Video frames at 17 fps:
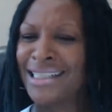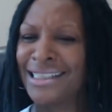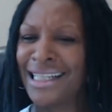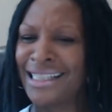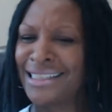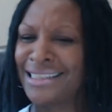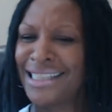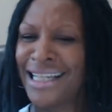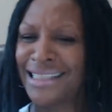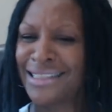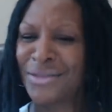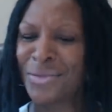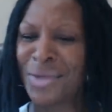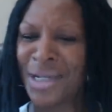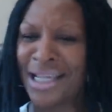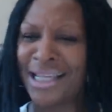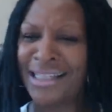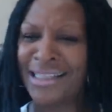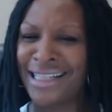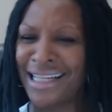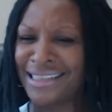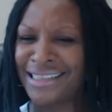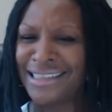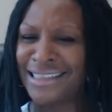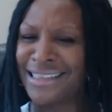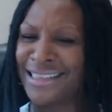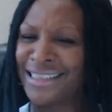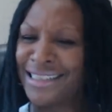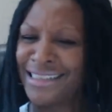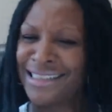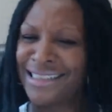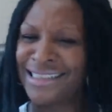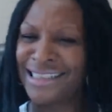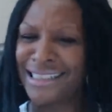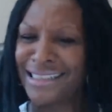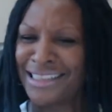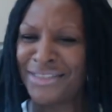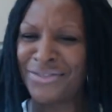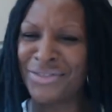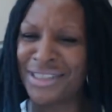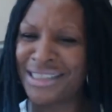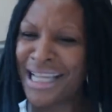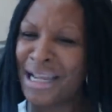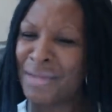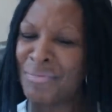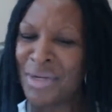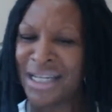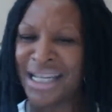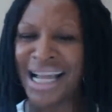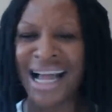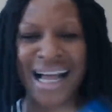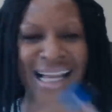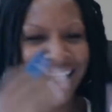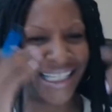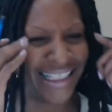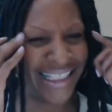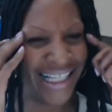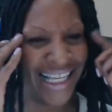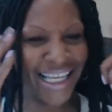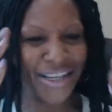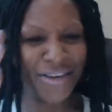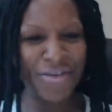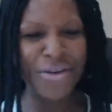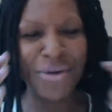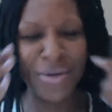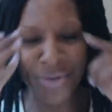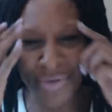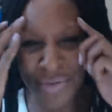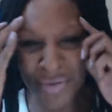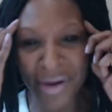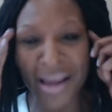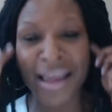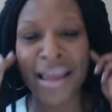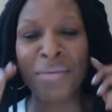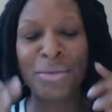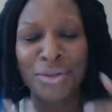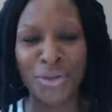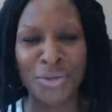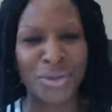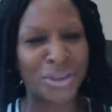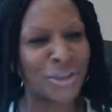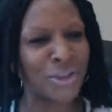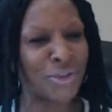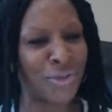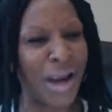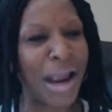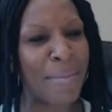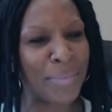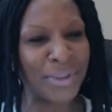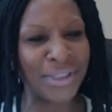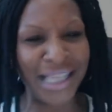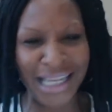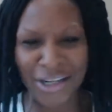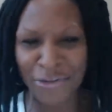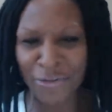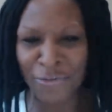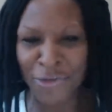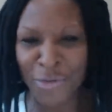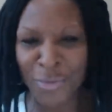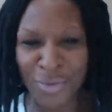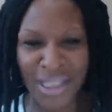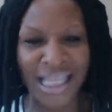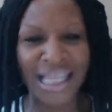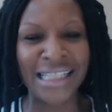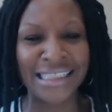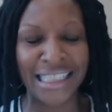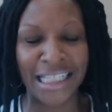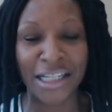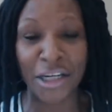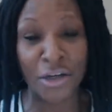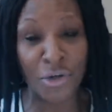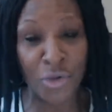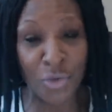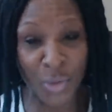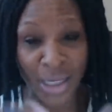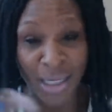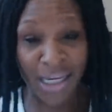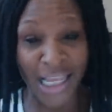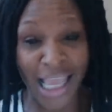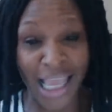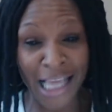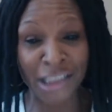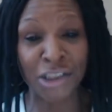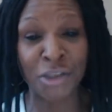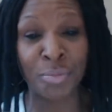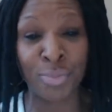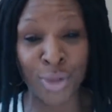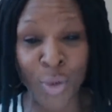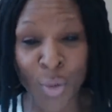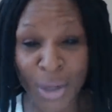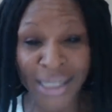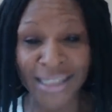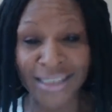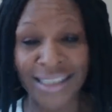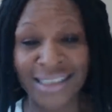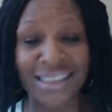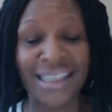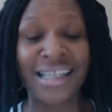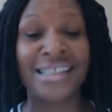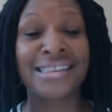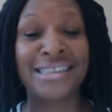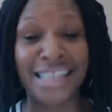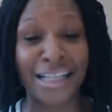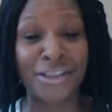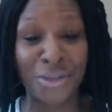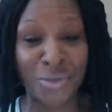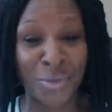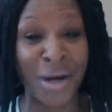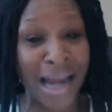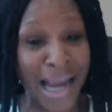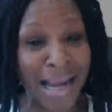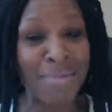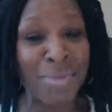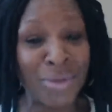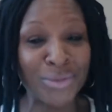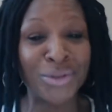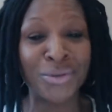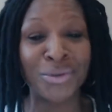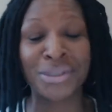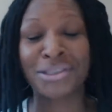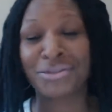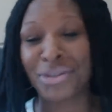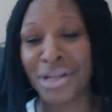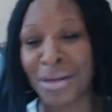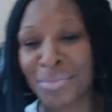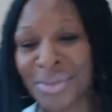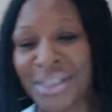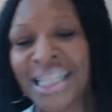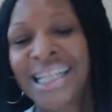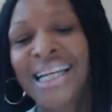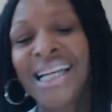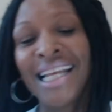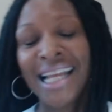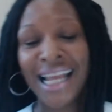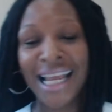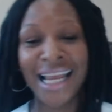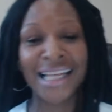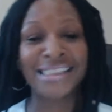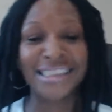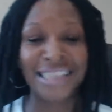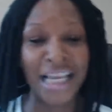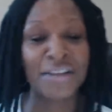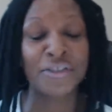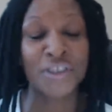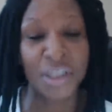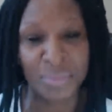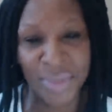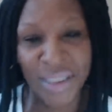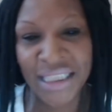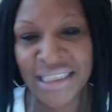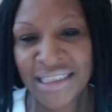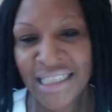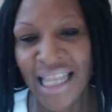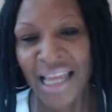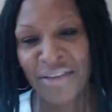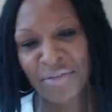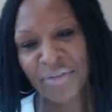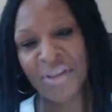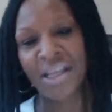That's not the way. There's a different type of cock," and and you are able to extrapolate a few things, and then you can exploit the things that you are able to extrapolate and save somebody's life.